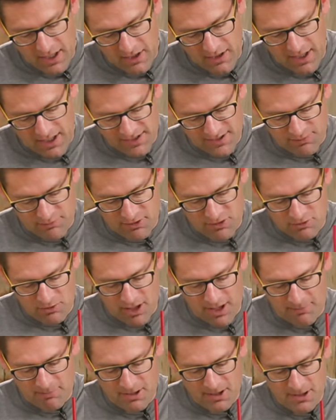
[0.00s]
Okay, so we
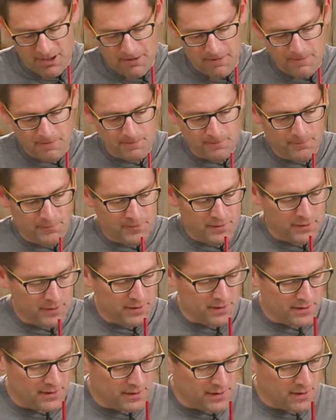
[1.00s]
drop here,
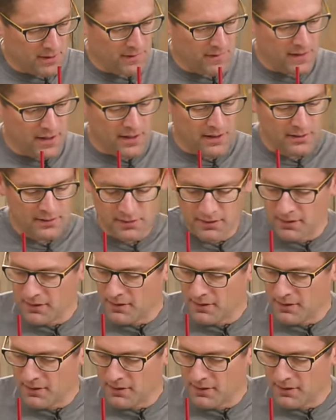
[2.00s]
good to go there.